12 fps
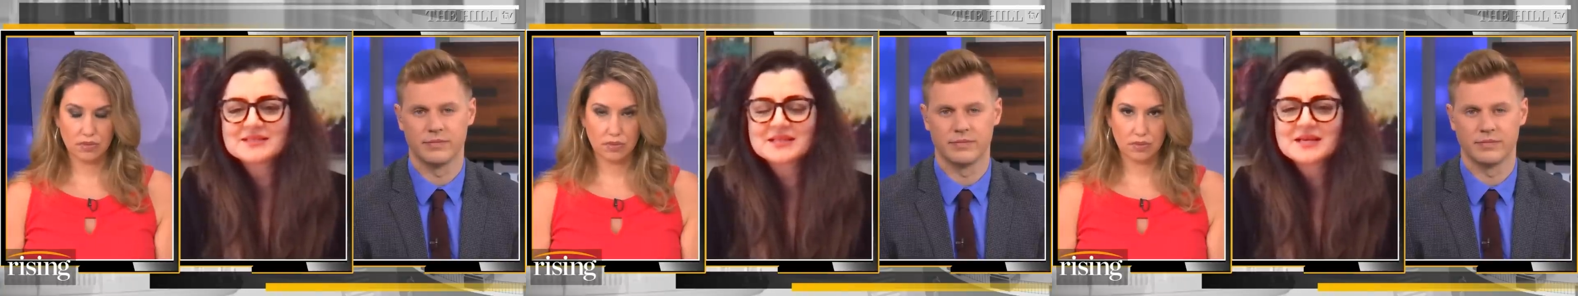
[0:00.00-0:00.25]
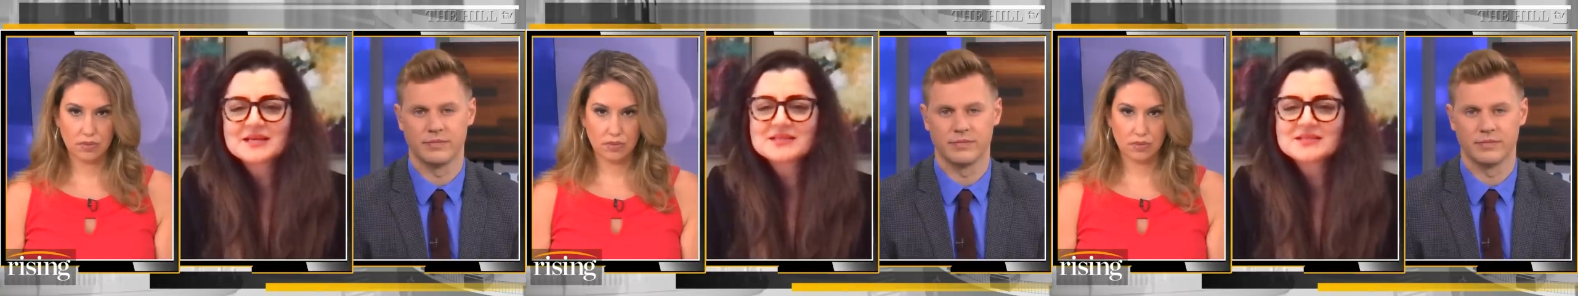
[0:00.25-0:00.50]

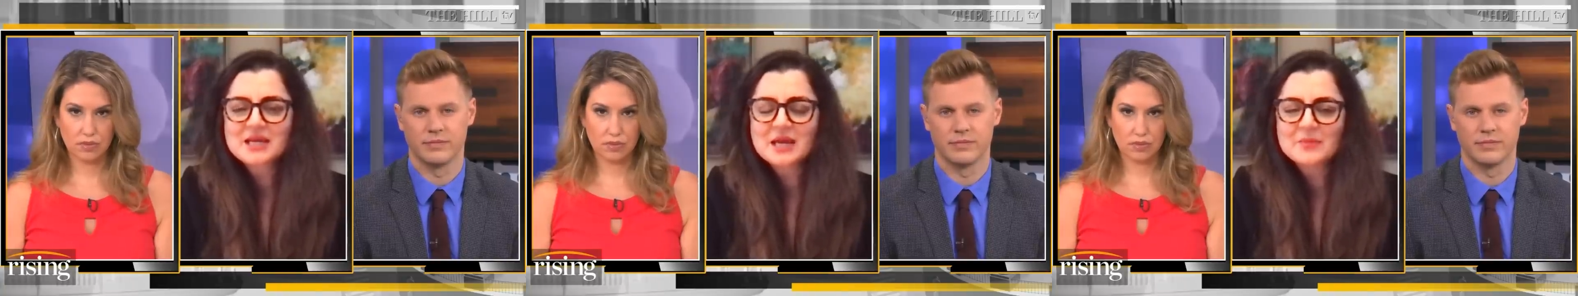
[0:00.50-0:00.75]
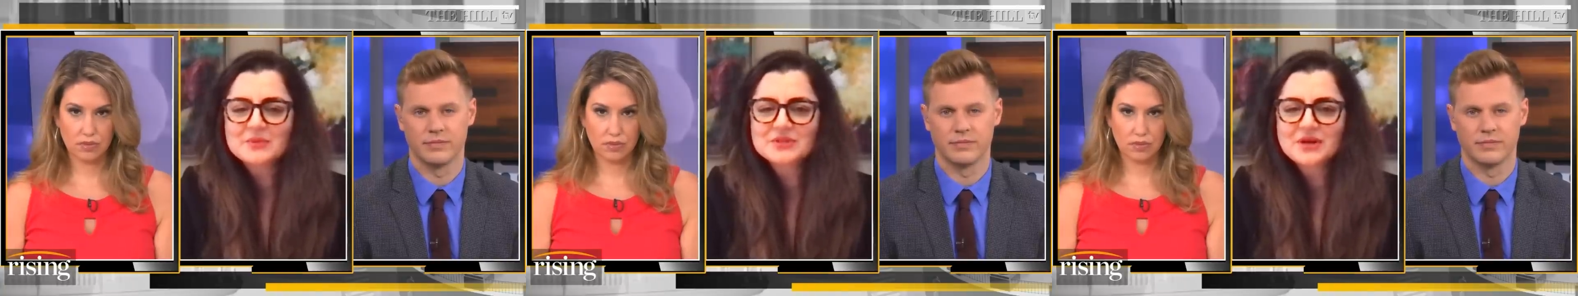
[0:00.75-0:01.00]

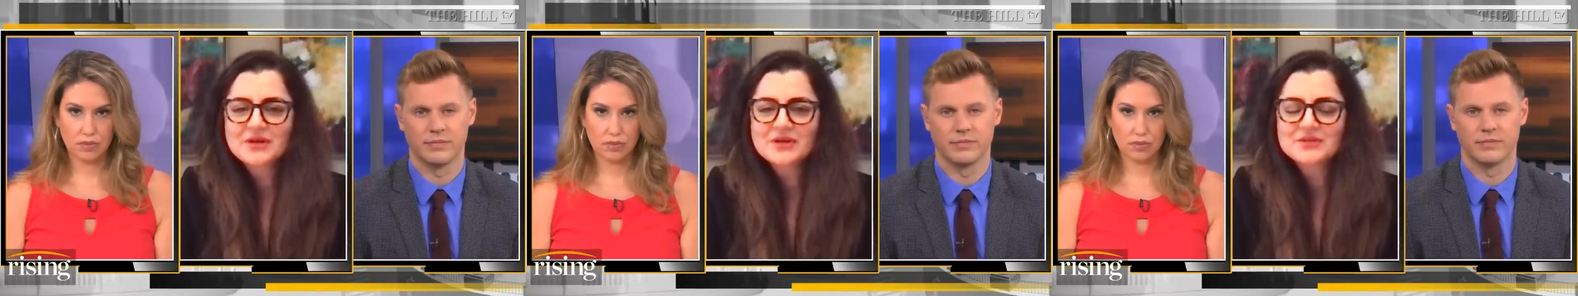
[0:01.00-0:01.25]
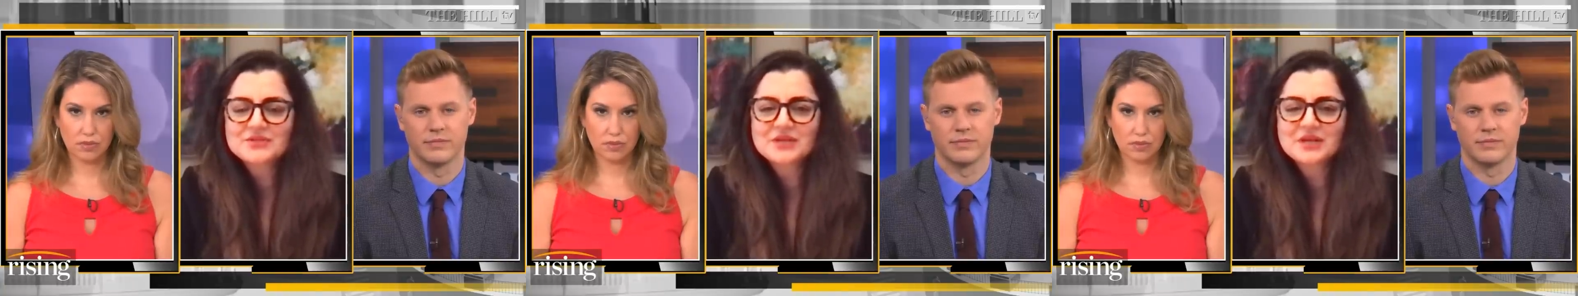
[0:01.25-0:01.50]

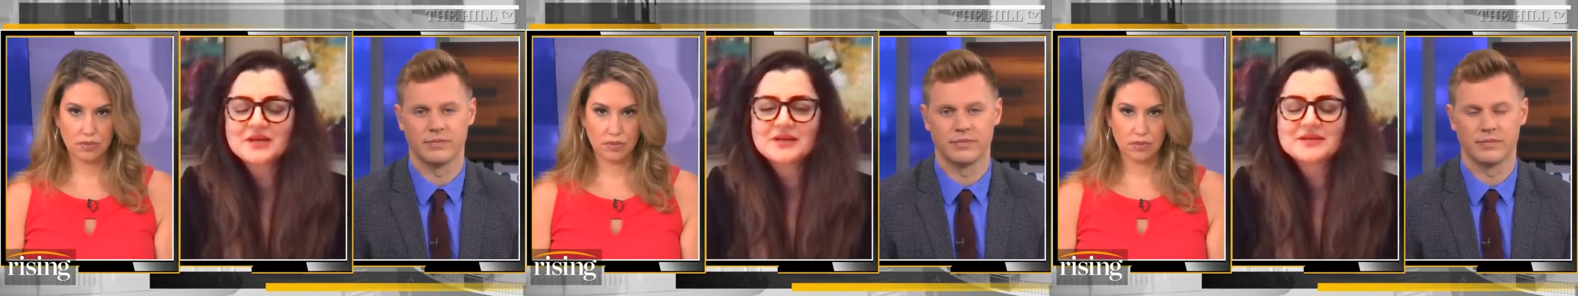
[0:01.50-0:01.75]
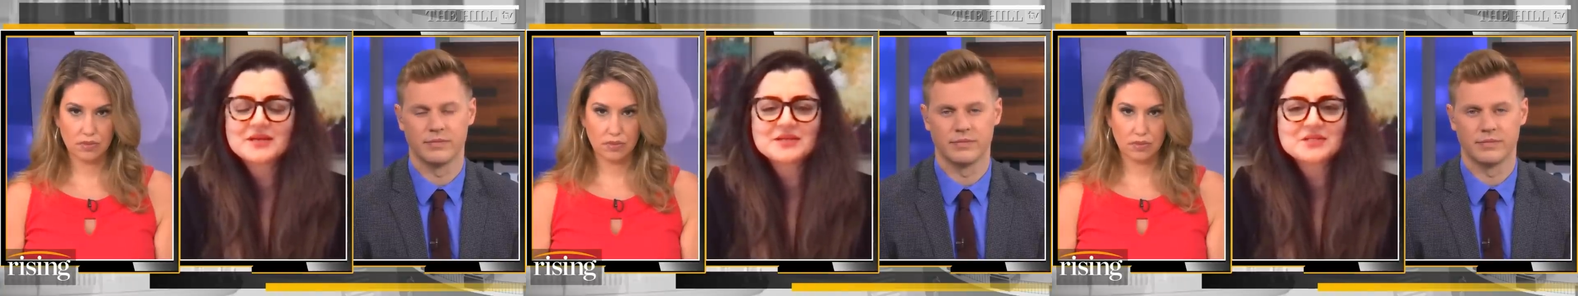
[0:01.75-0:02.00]
Speaker 1: sabotage and
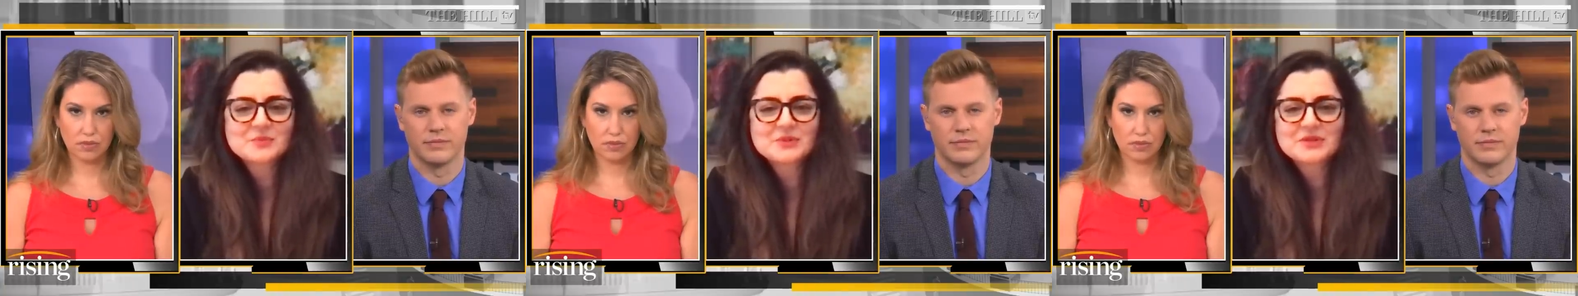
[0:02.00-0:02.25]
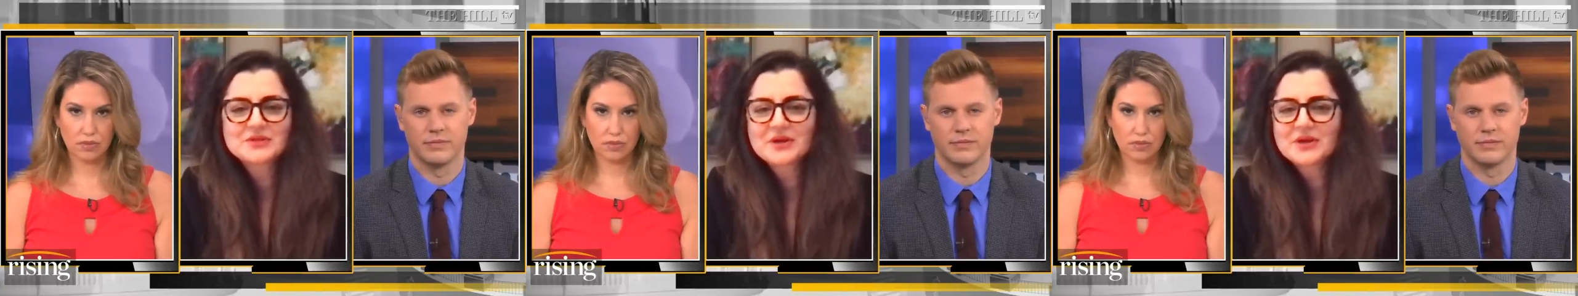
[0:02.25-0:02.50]

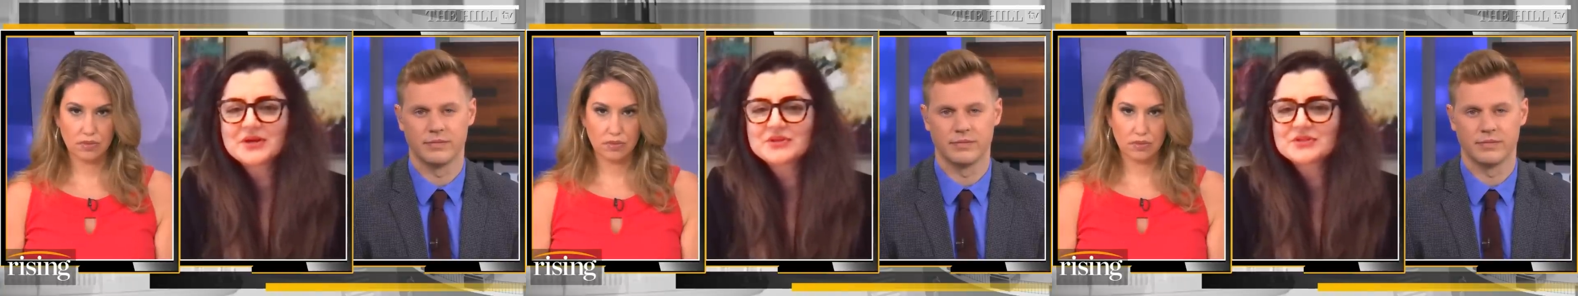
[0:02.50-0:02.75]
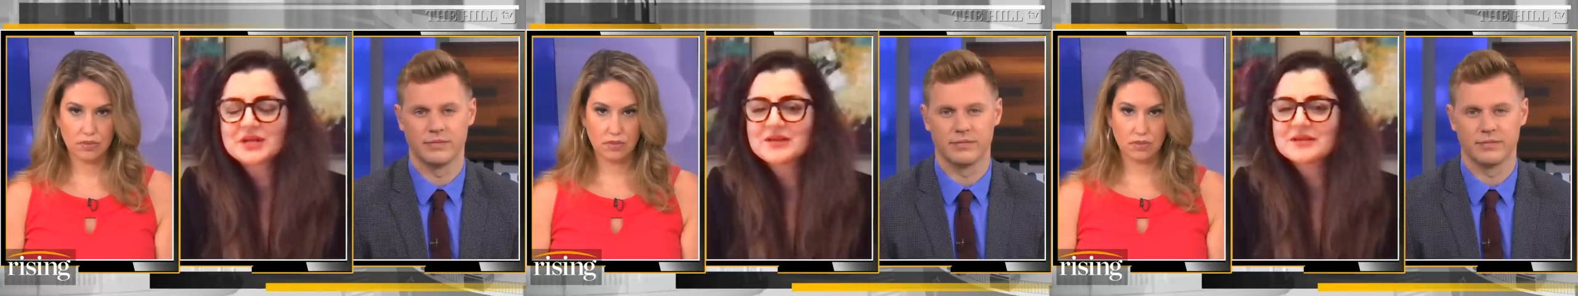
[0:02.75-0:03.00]
espionage
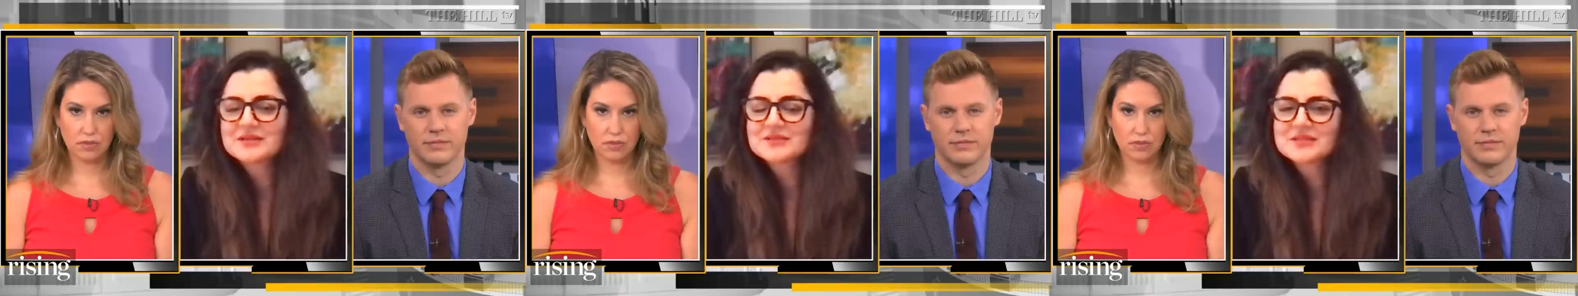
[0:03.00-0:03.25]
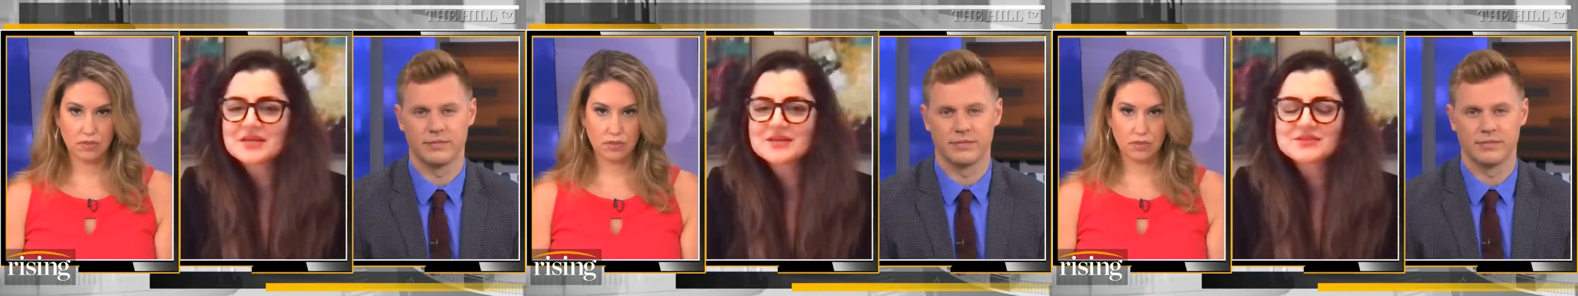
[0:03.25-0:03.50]
and
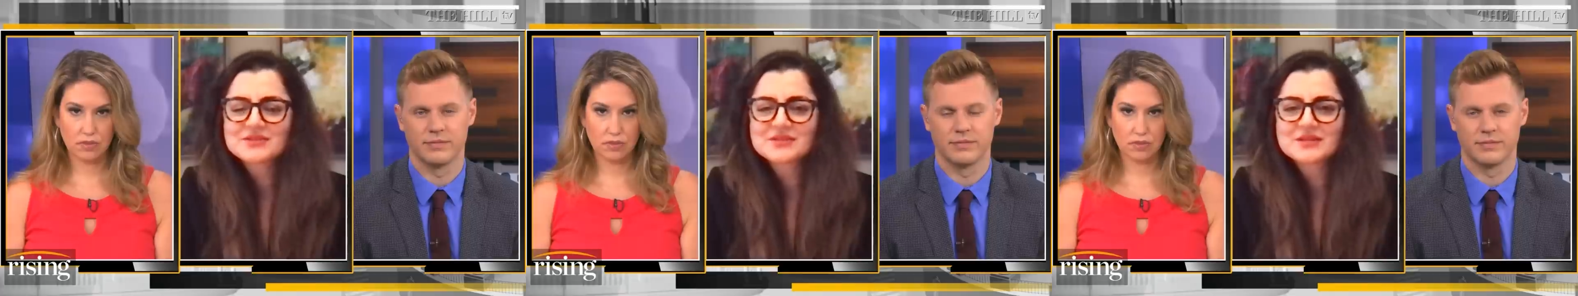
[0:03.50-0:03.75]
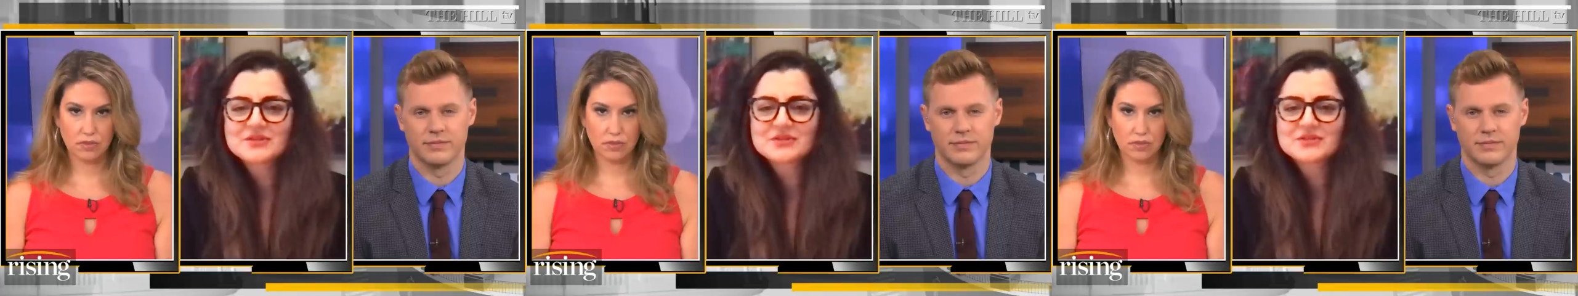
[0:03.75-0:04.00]

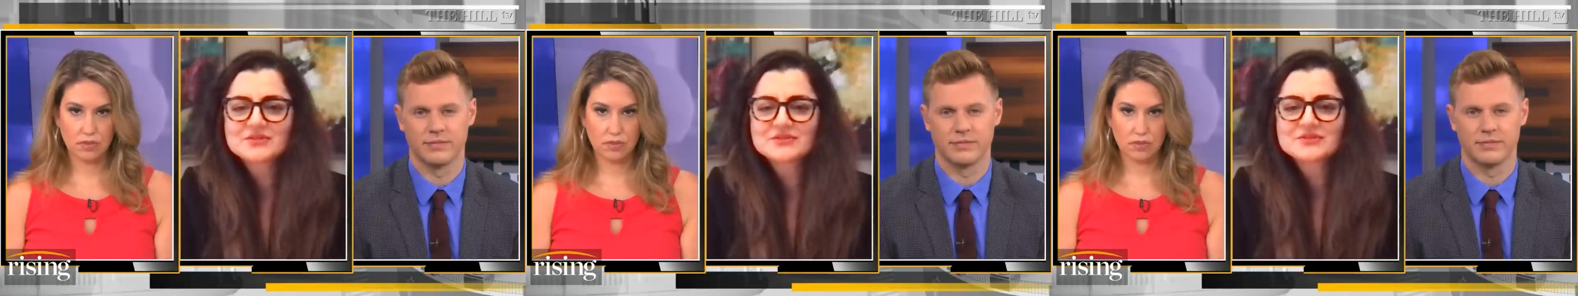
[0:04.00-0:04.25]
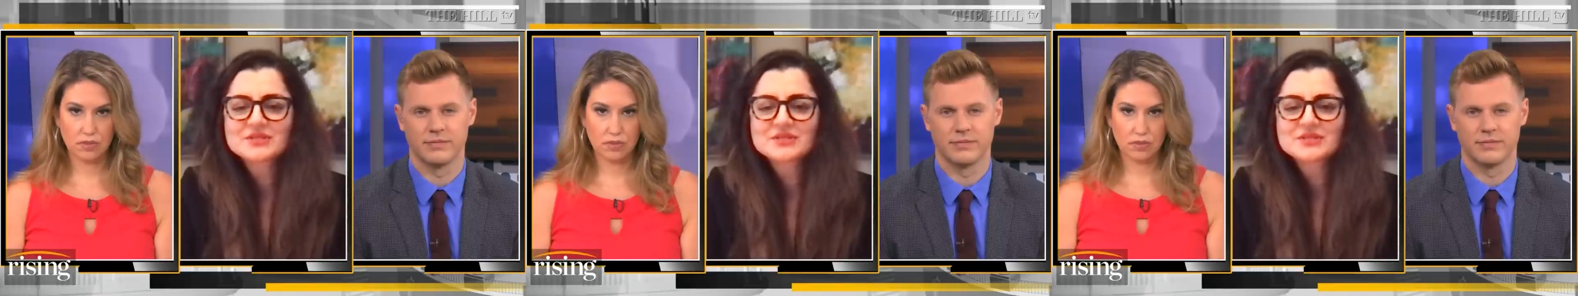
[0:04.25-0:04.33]
assassinations.